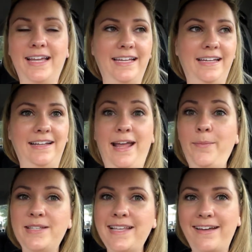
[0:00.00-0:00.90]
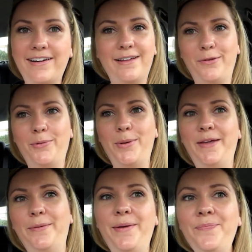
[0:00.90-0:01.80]
and happy Saturday everyone
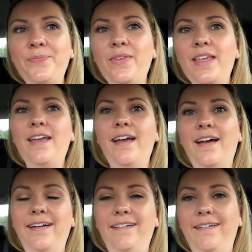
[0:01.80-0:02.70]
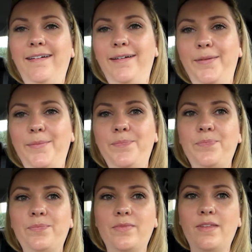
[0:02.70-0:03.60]
by the way. Um,
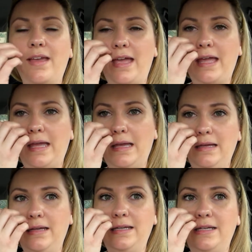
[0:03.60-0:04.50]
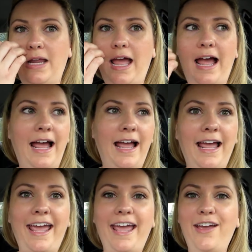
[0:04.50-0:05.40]
and
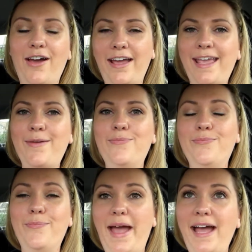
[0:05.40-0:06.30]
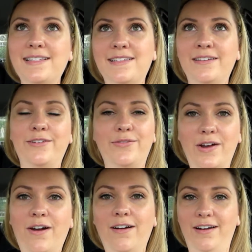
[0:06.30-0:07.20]
I got a
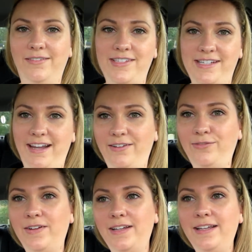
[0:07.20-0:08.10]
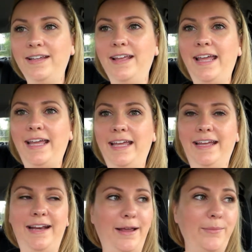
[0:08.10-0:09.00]
massive cart of stuff
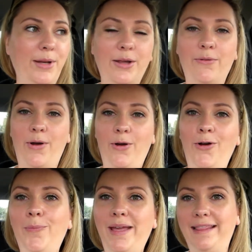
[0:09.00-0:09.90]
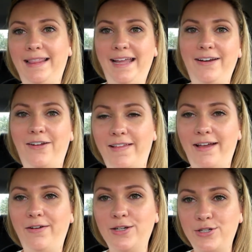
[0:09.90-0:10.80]
and I'm gonna go home and lay it all
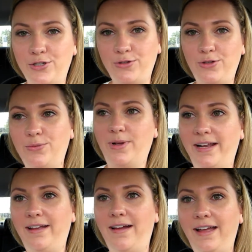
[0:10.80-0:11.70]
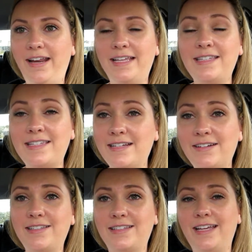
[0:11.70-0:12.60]
out and show you what I got. It's
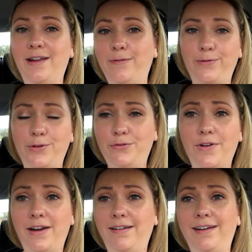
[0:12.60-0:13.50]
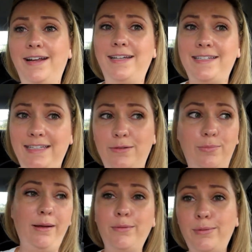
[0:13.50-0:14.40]
seriously enough food for Eric and I to eat
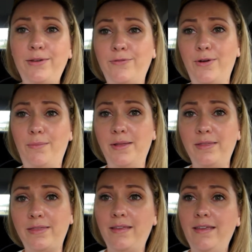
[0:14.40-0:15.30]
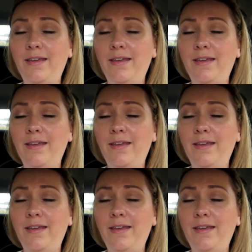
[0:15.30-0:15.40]
probably for a month